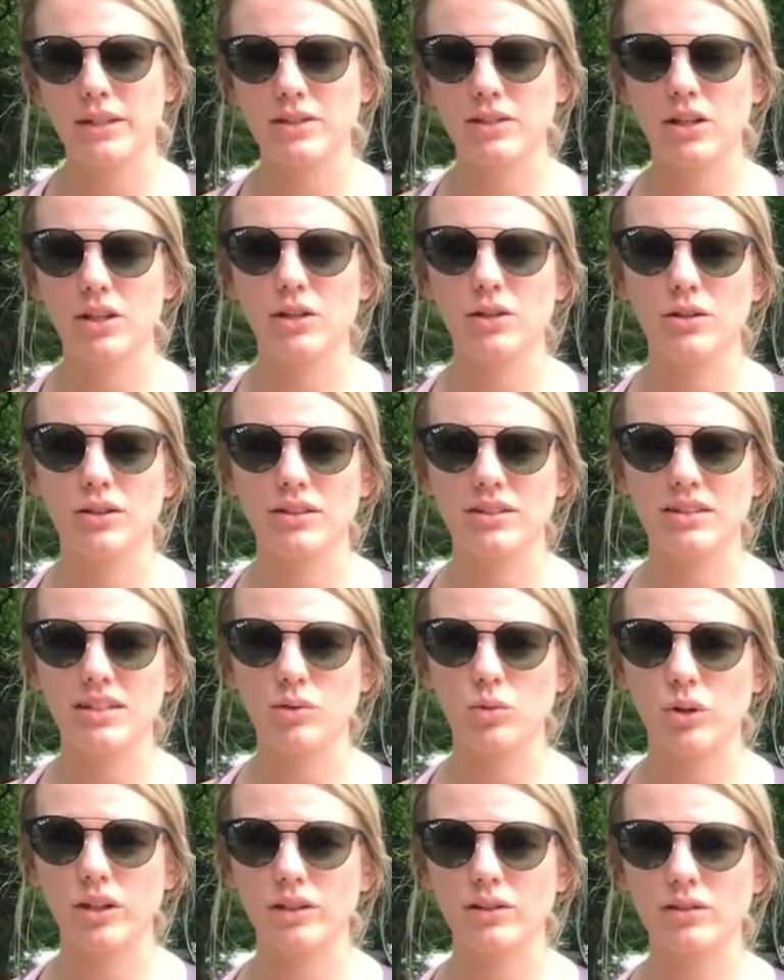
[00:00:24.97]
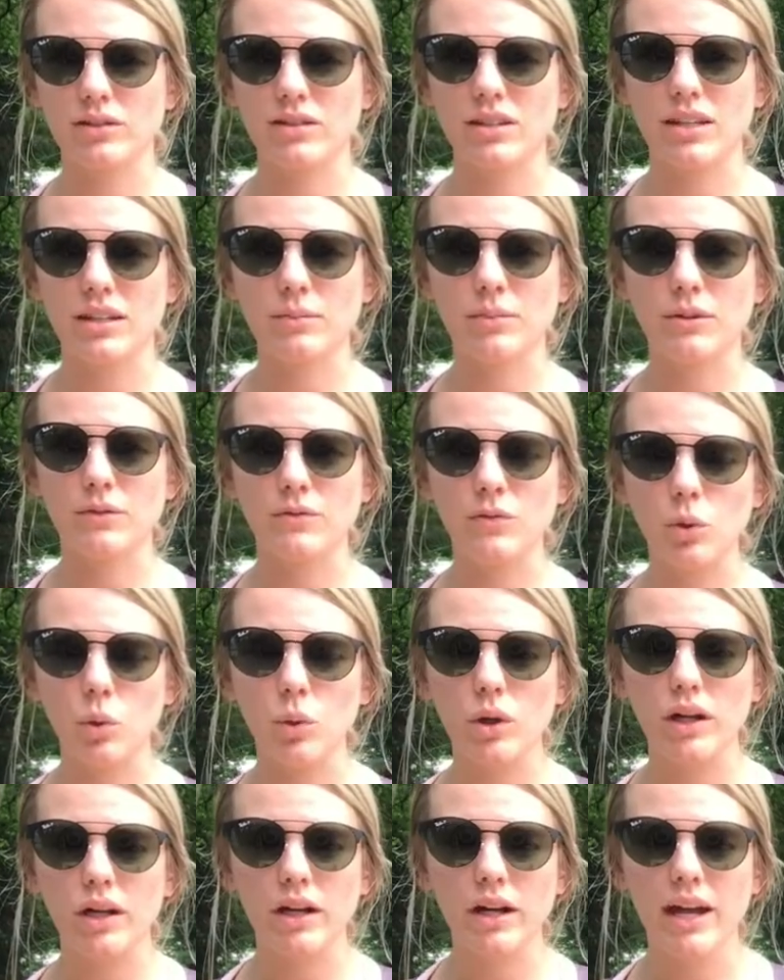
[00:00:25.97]
so you can see what it looked like
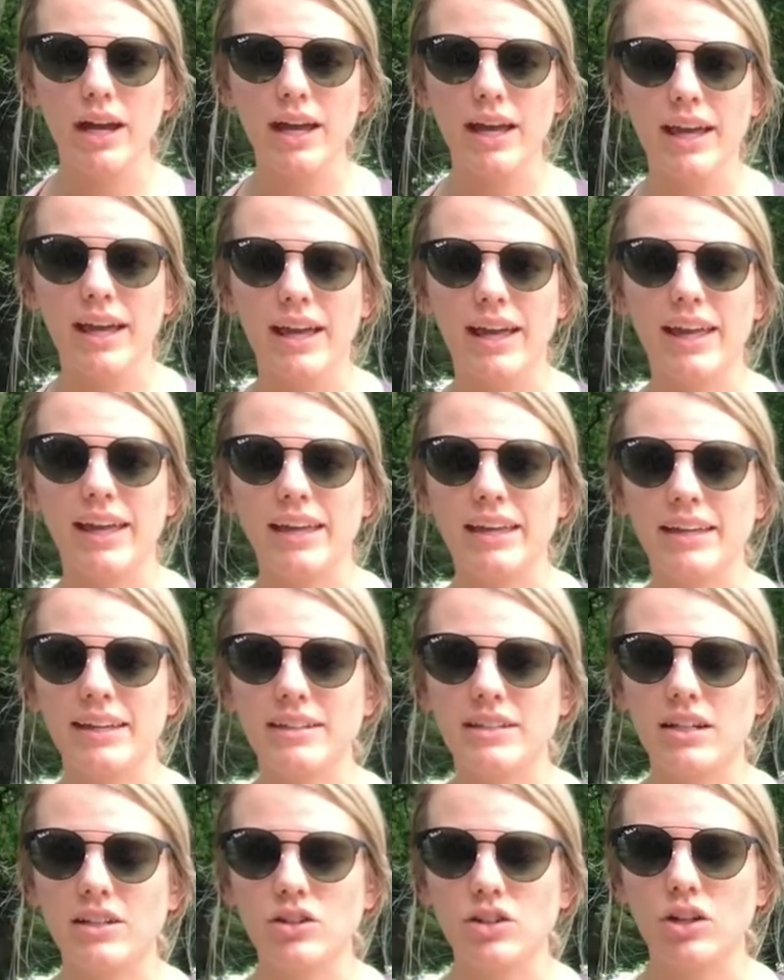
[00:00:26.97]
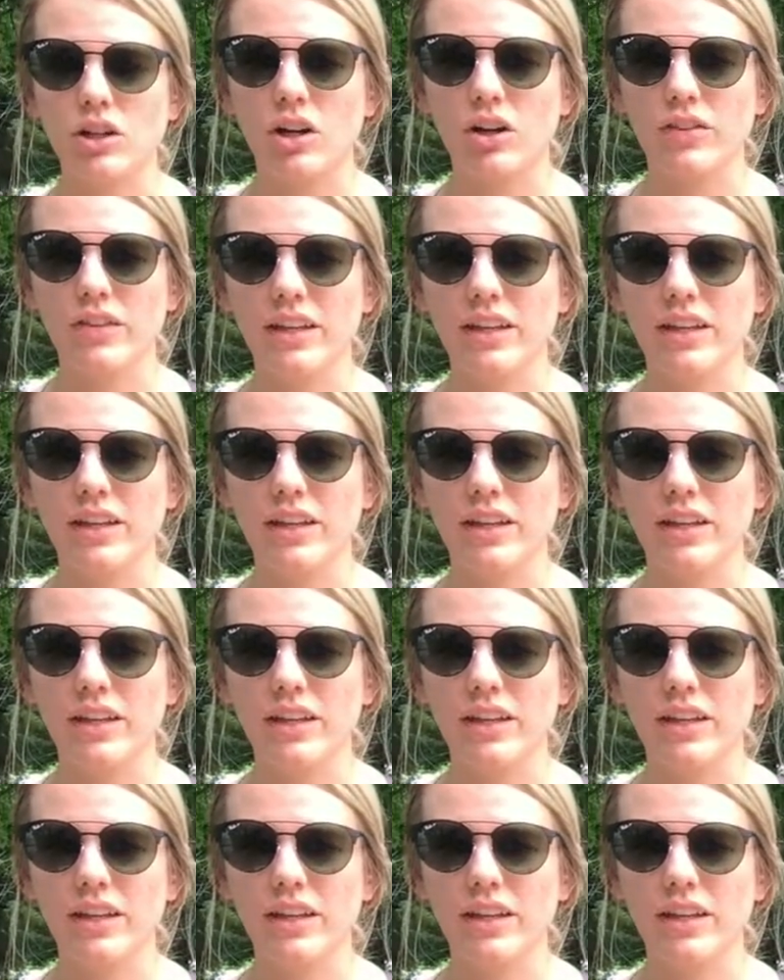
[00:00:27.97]
before. And I took all the